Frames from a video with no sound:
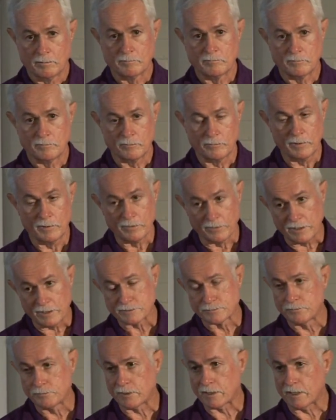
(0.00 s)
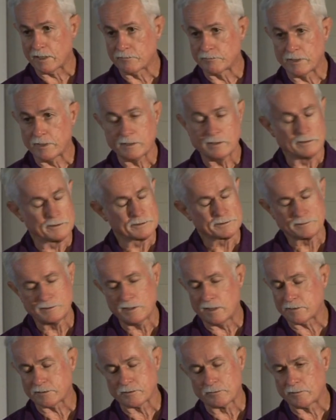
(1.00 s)
Well, that's what I reckon. It's
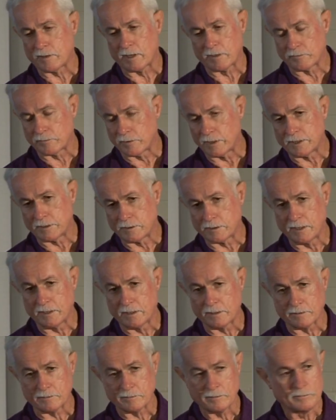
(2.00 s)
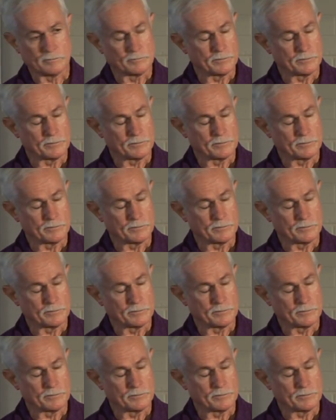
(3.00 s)
not the right way to get it.